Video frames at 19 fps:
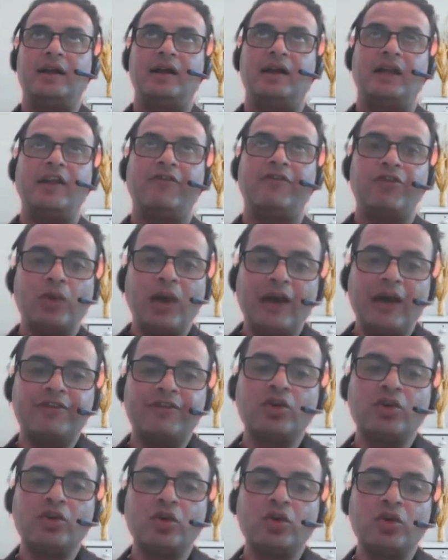If you have
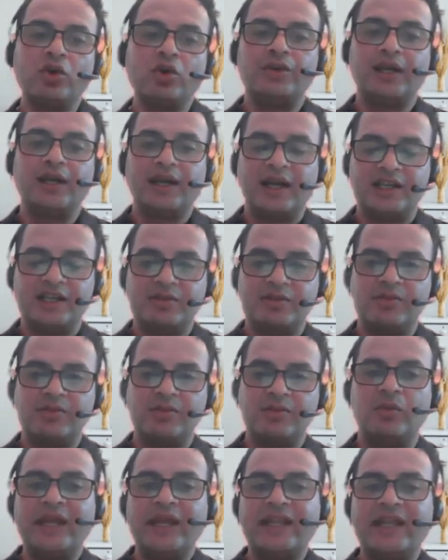to code to the
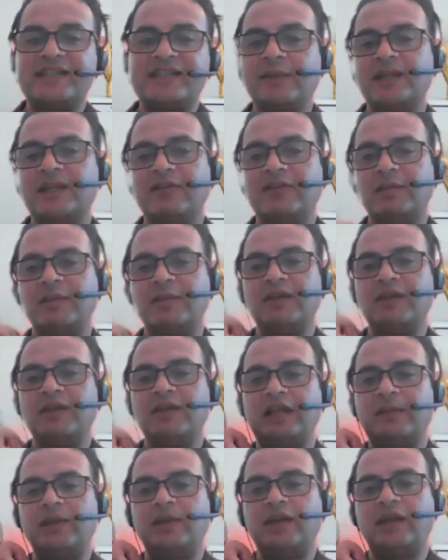customer when something will be
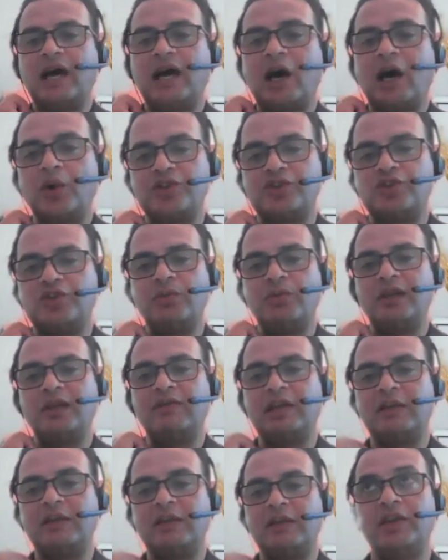available and how it's going to be
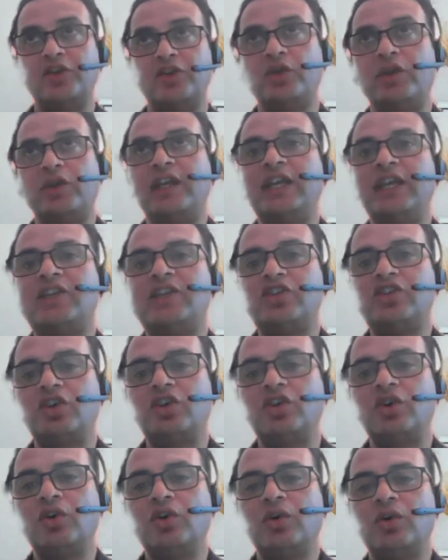available, you need to
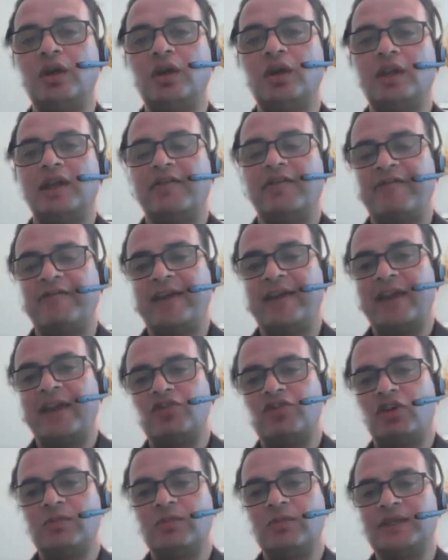know when
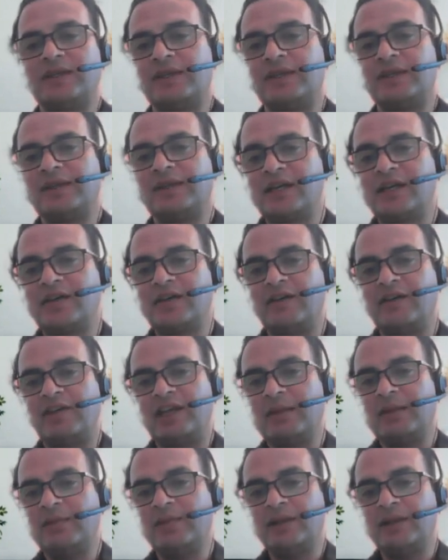raw materials are
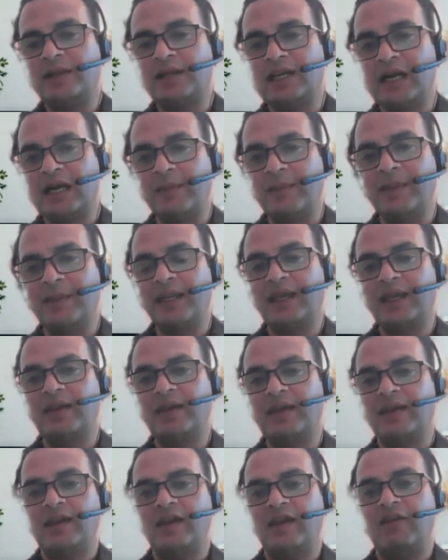available, coming
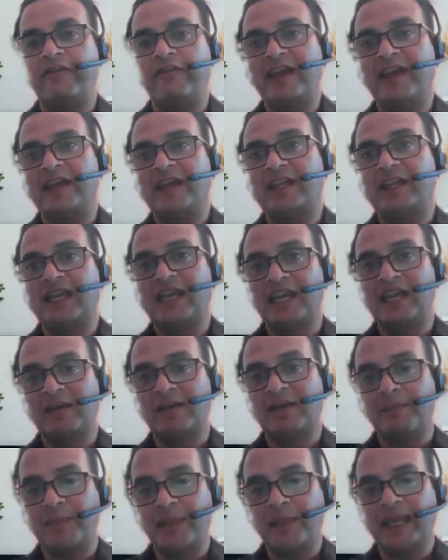in, when are they
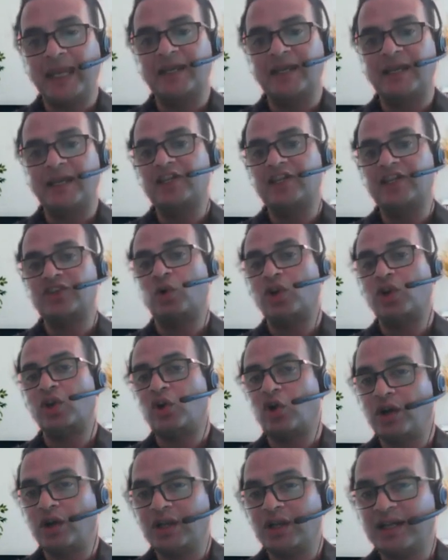getting pegged, against what
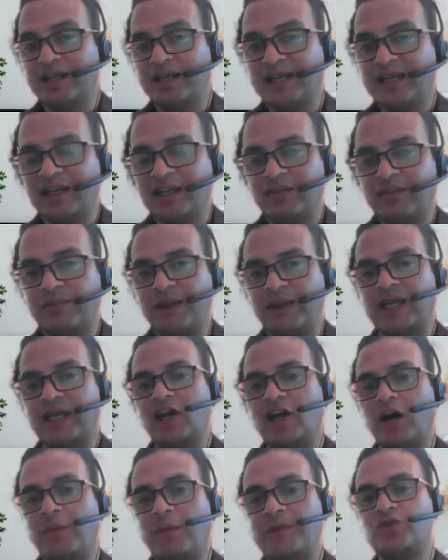order are they getting pegged,
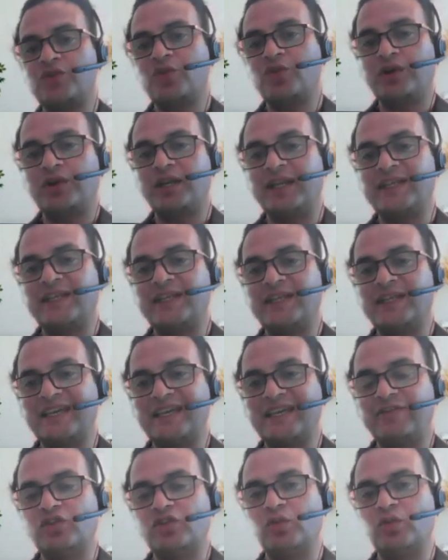how much quantity is
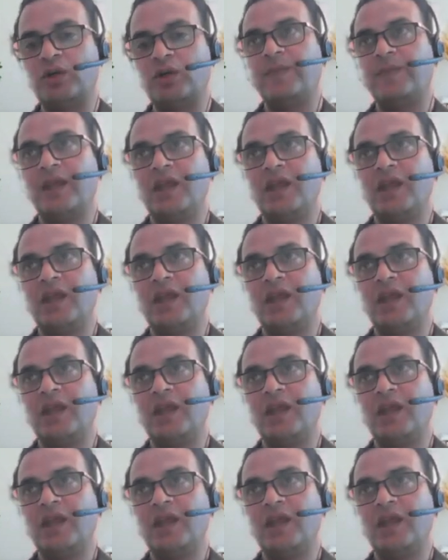left over,